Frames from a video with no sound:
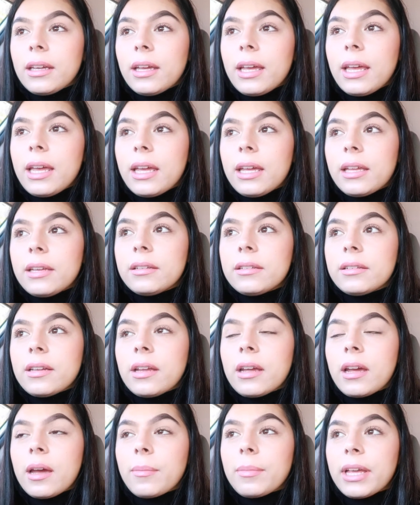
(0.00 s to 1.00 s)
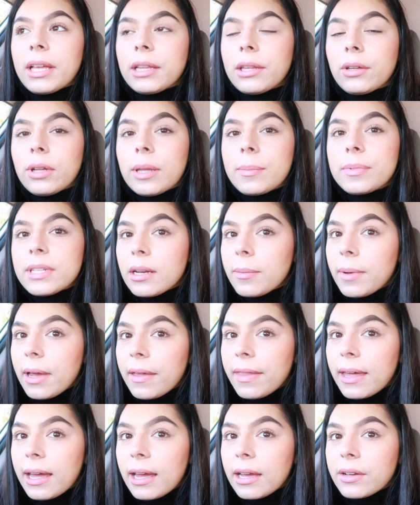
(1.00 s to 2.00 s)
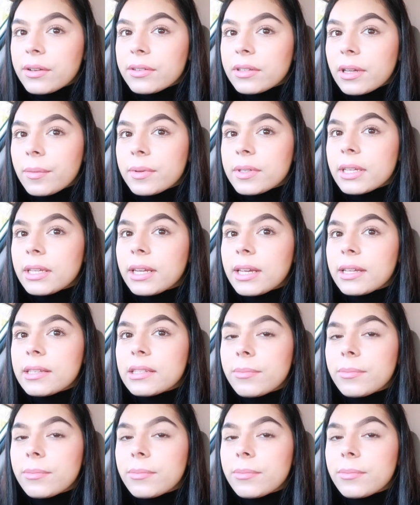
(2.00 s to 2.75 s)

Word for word: And I'm like a little upset about that because I was gonna get